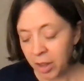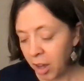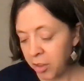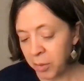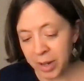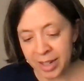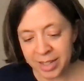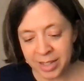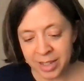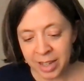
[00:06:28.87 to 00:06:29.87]

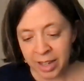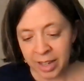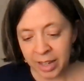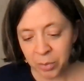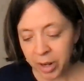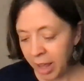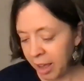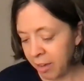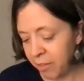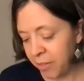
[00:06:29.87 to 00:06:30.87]
Otherwise, it would
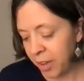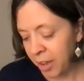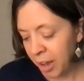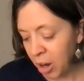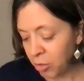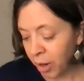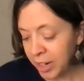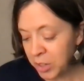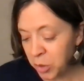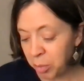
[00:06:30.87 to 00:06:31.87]
have a
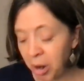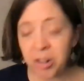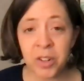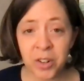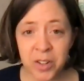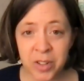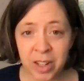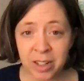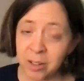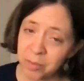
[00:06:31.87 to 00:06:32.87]
right to a part of your
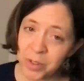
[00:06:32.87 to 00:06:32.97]
estate.